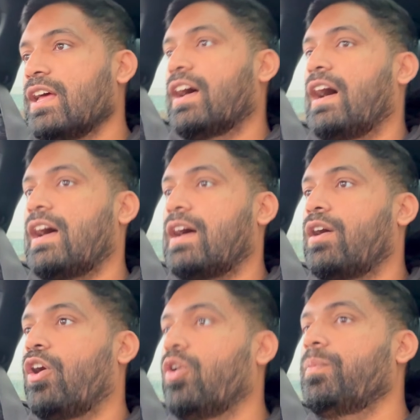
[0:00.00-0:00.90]
at
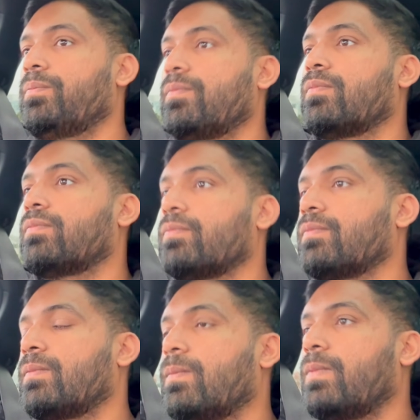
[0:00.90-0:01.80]
home,
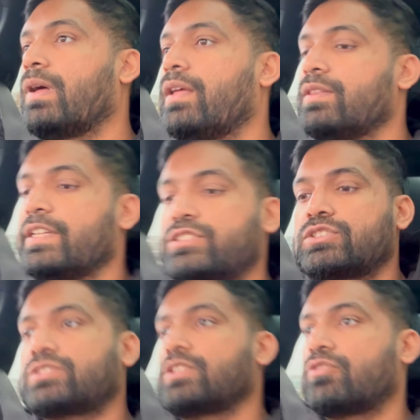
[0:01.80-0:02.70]

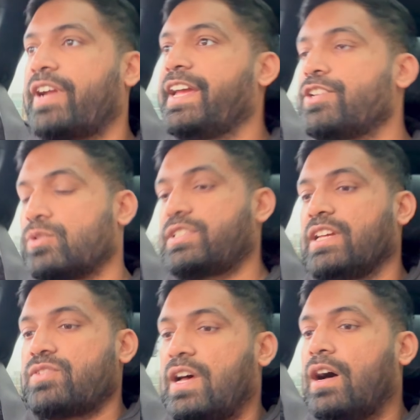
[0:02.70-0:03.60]
the range was
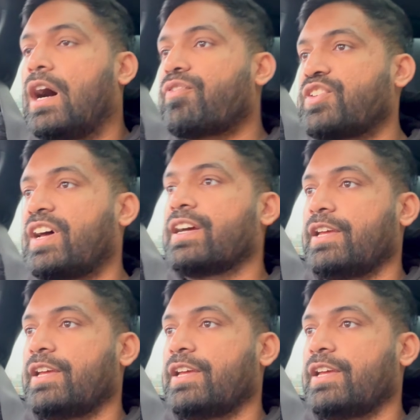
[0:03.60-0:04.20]
at half a tank.